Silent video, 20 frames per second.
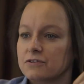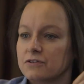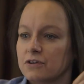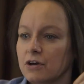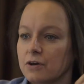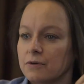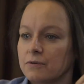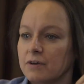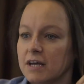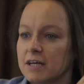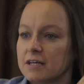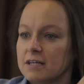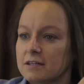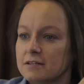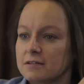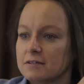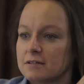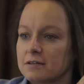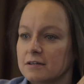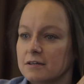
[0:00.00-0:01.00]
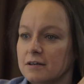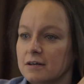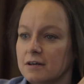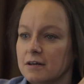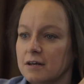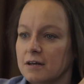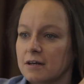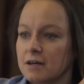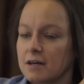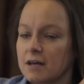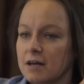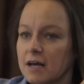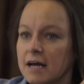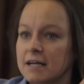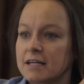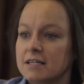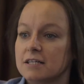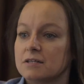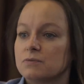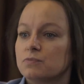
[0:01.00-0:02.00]
so it is, and
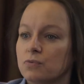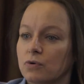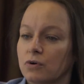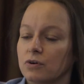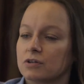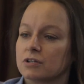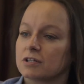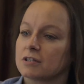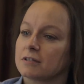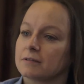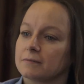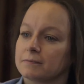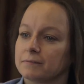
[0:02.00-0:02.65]
it is what,